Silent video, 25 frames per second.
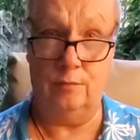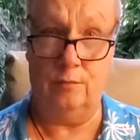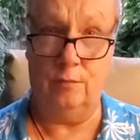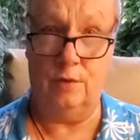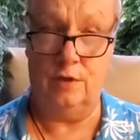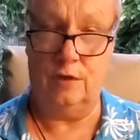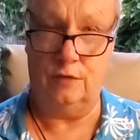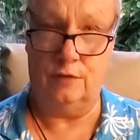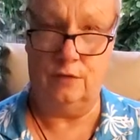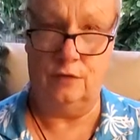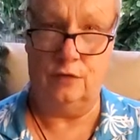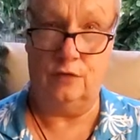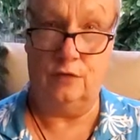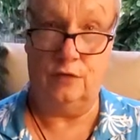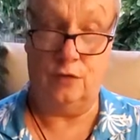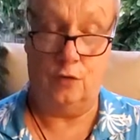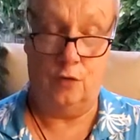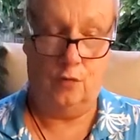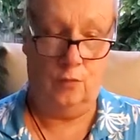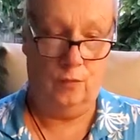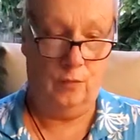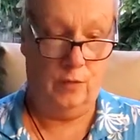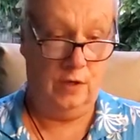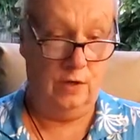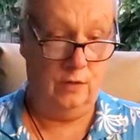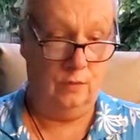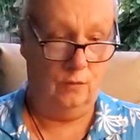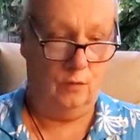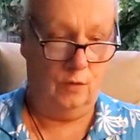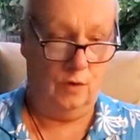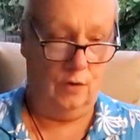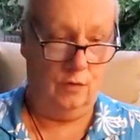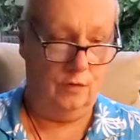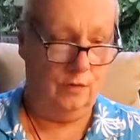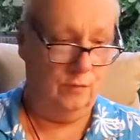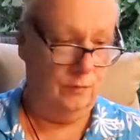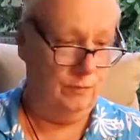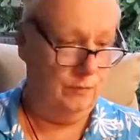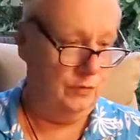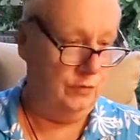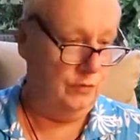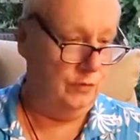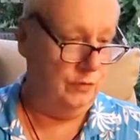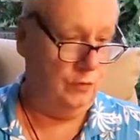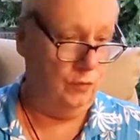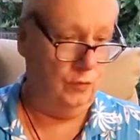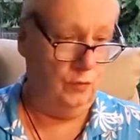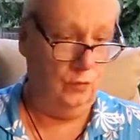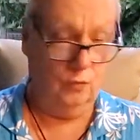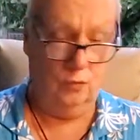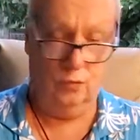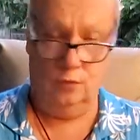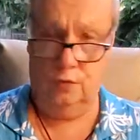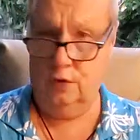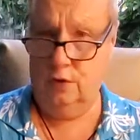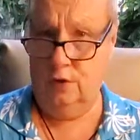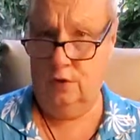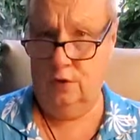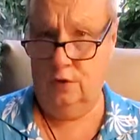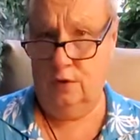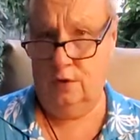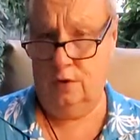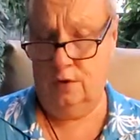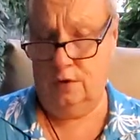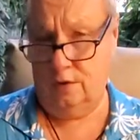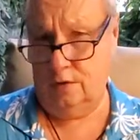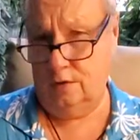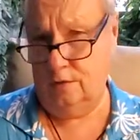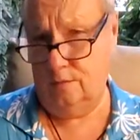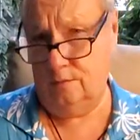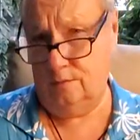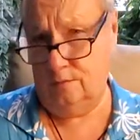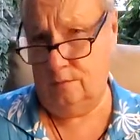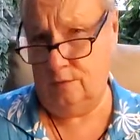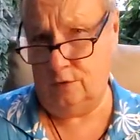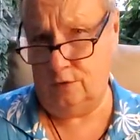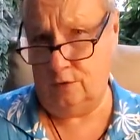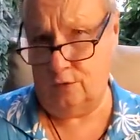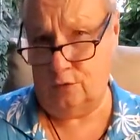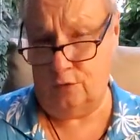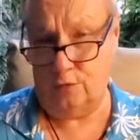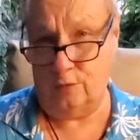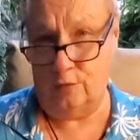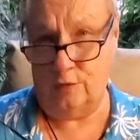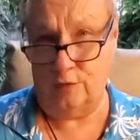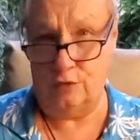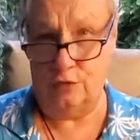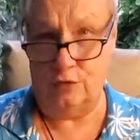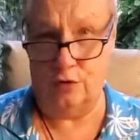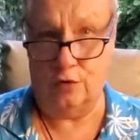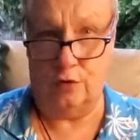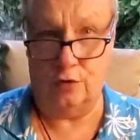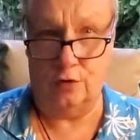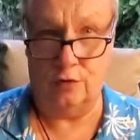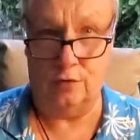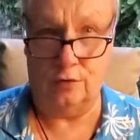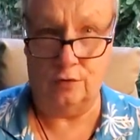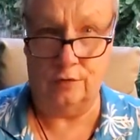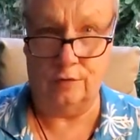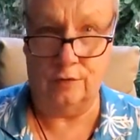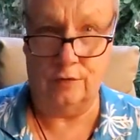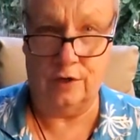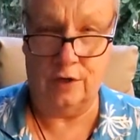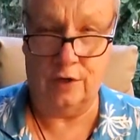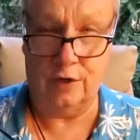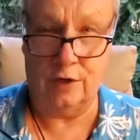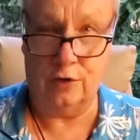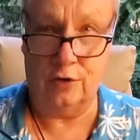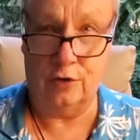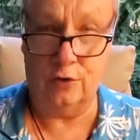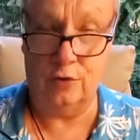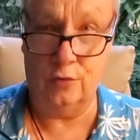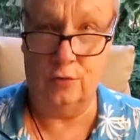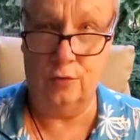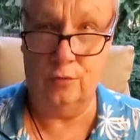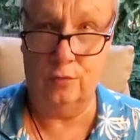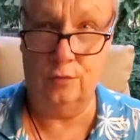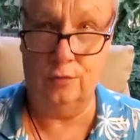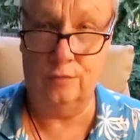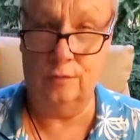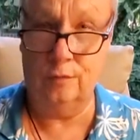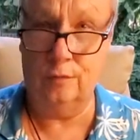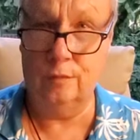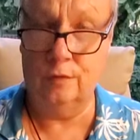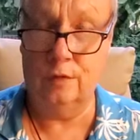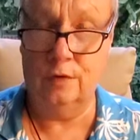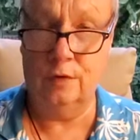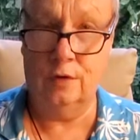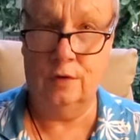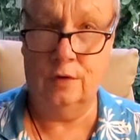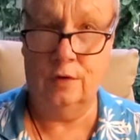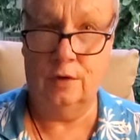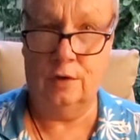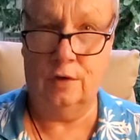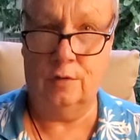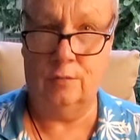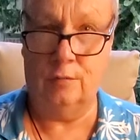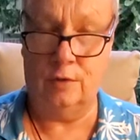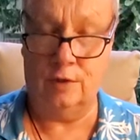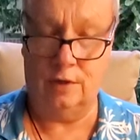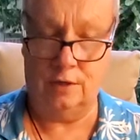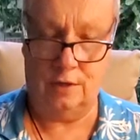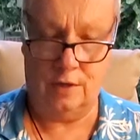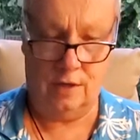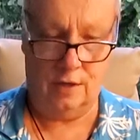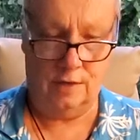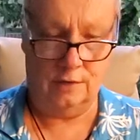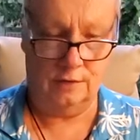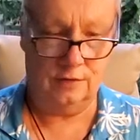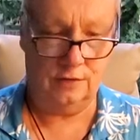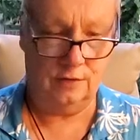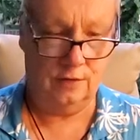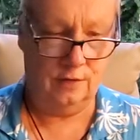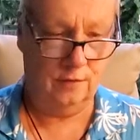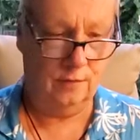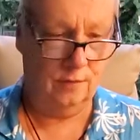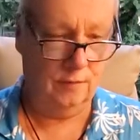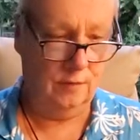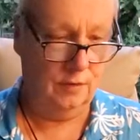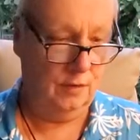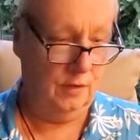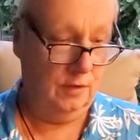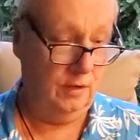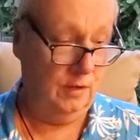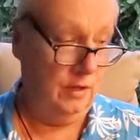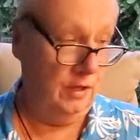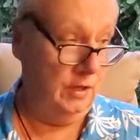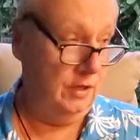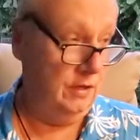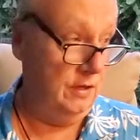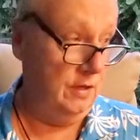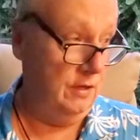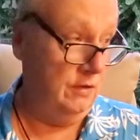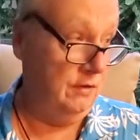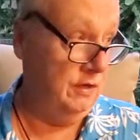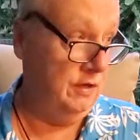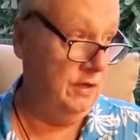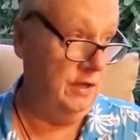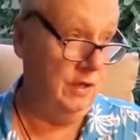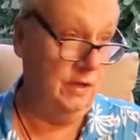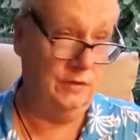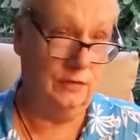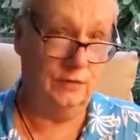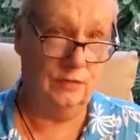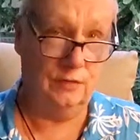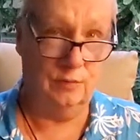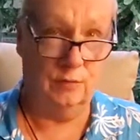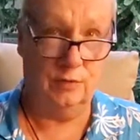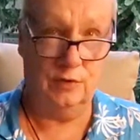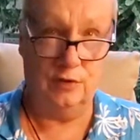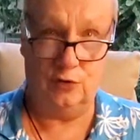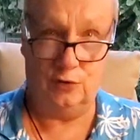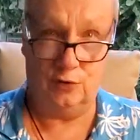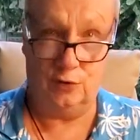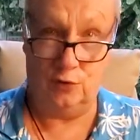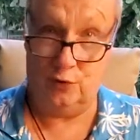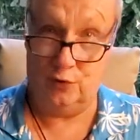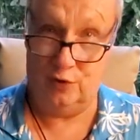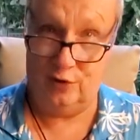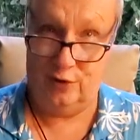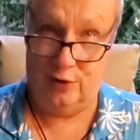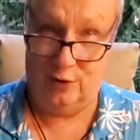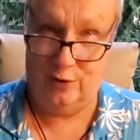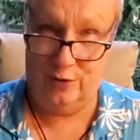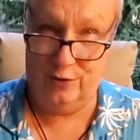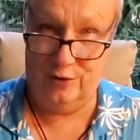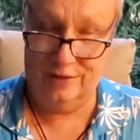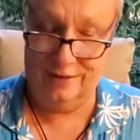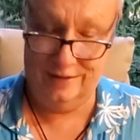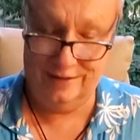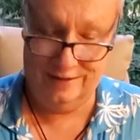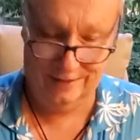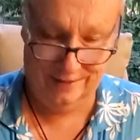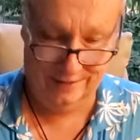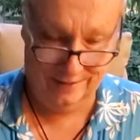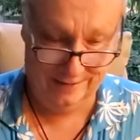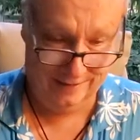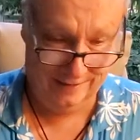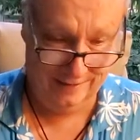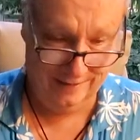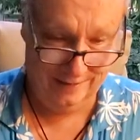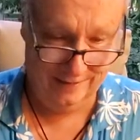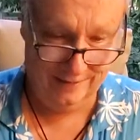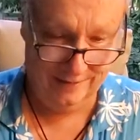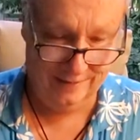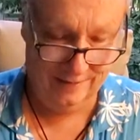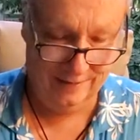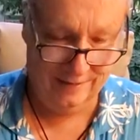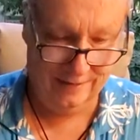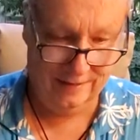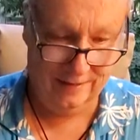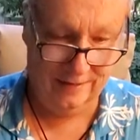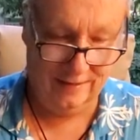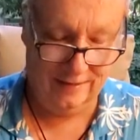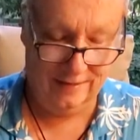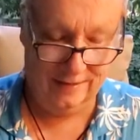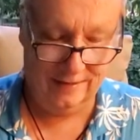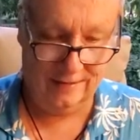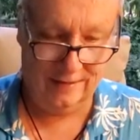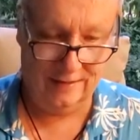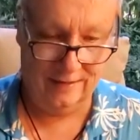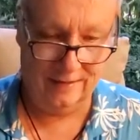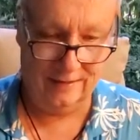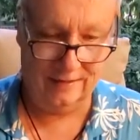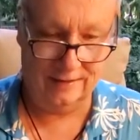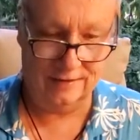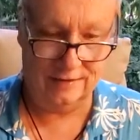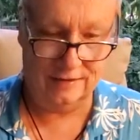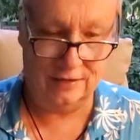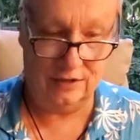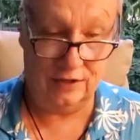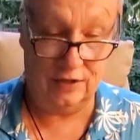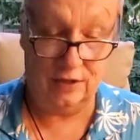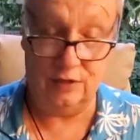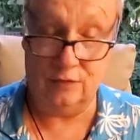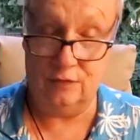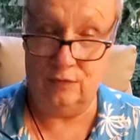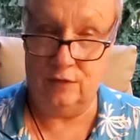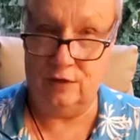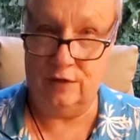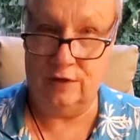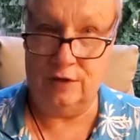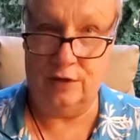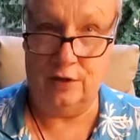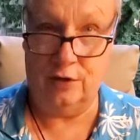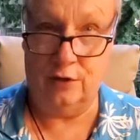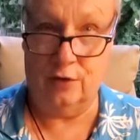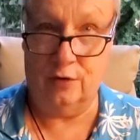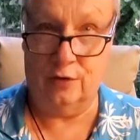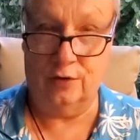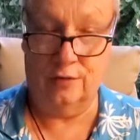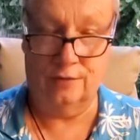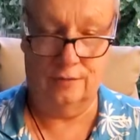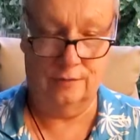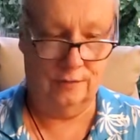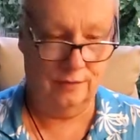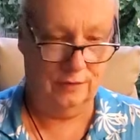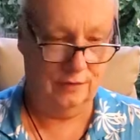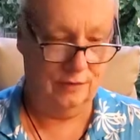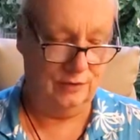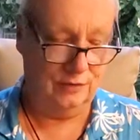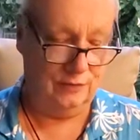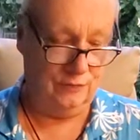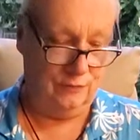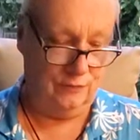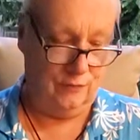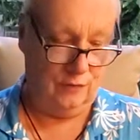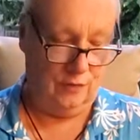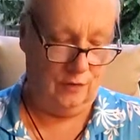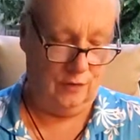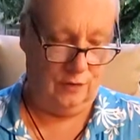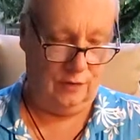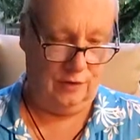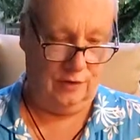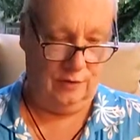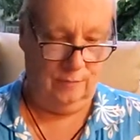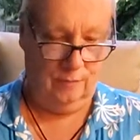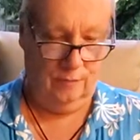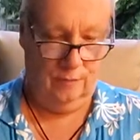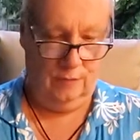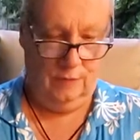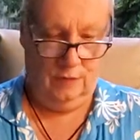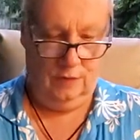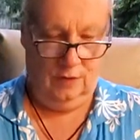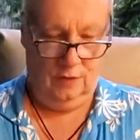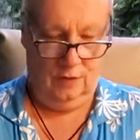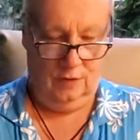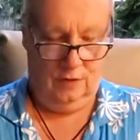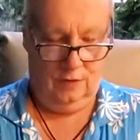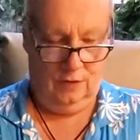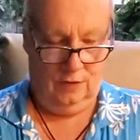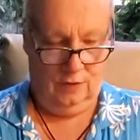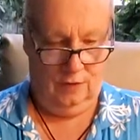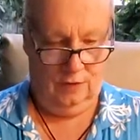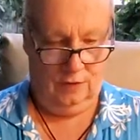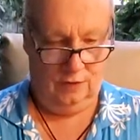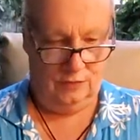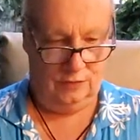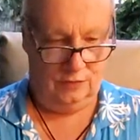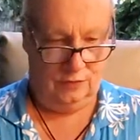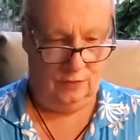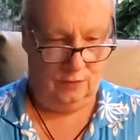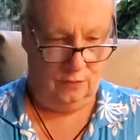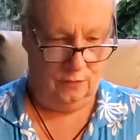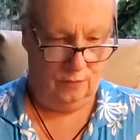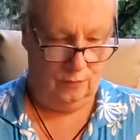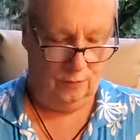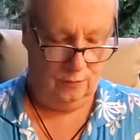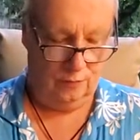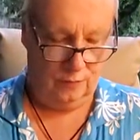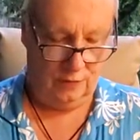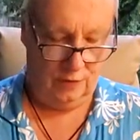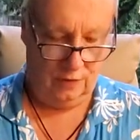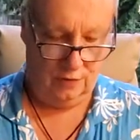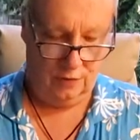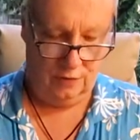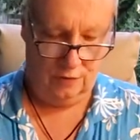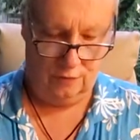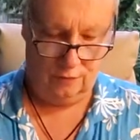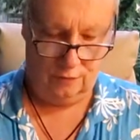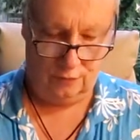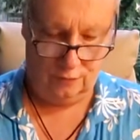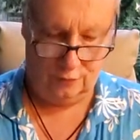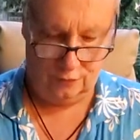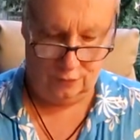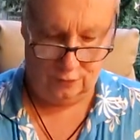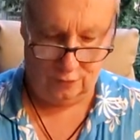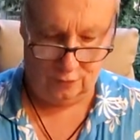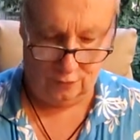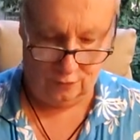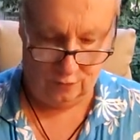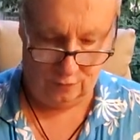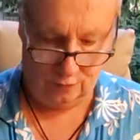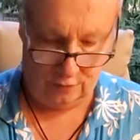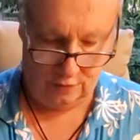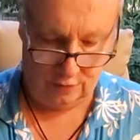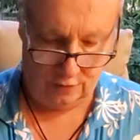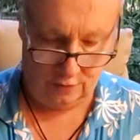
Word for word: Meet the Soulmate. Welcome to the urban jungle of Cancun and mi casa, and now I guess mi studio. It's evening here, this falling. So thank you for joining me,